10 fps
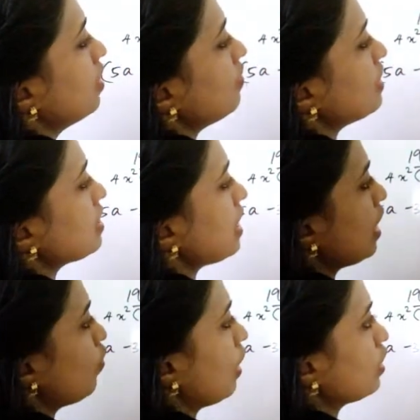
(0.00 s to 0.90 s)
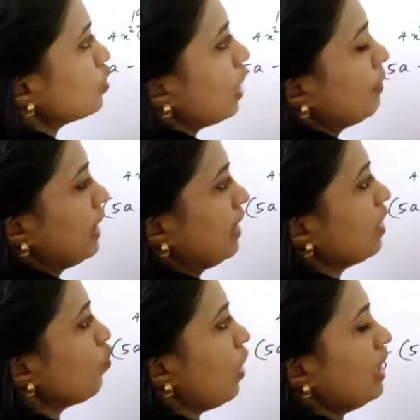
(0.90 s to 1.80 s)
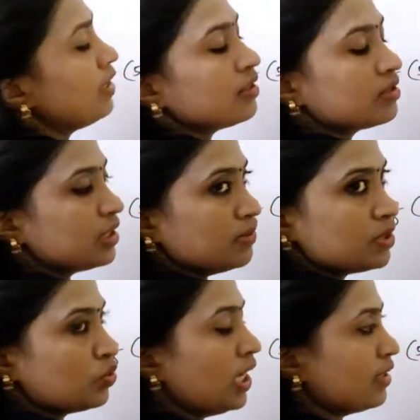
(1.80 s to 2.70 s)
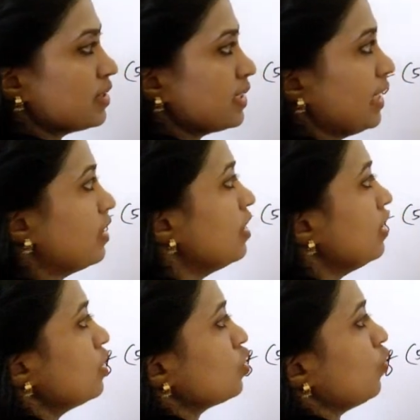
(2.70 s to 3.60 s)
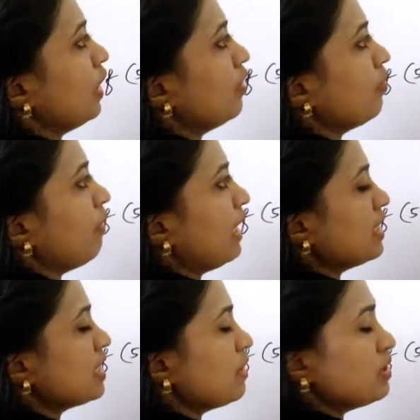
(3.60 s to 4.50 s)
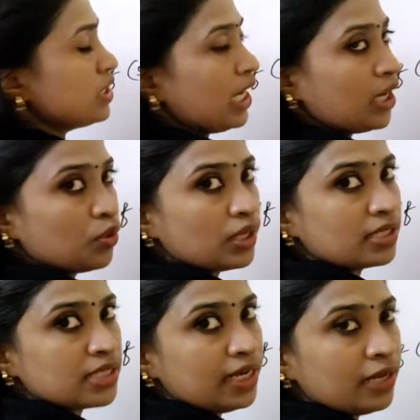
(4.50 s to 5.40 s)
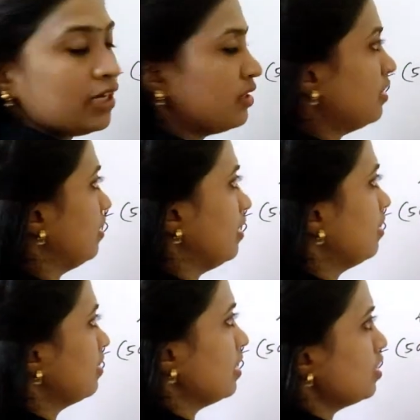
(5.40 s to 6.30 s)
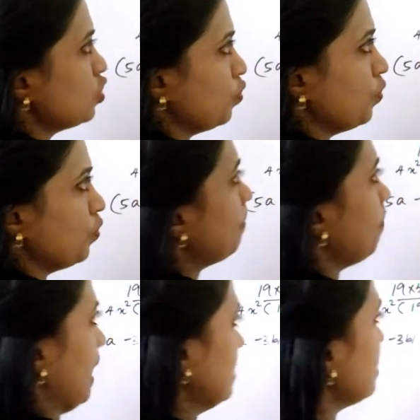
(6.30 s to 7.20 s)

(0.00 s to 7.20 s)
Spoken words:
Which is equal to, I am taking y terms to the other side. So when minus term is taken to the other side, it turns to be plus.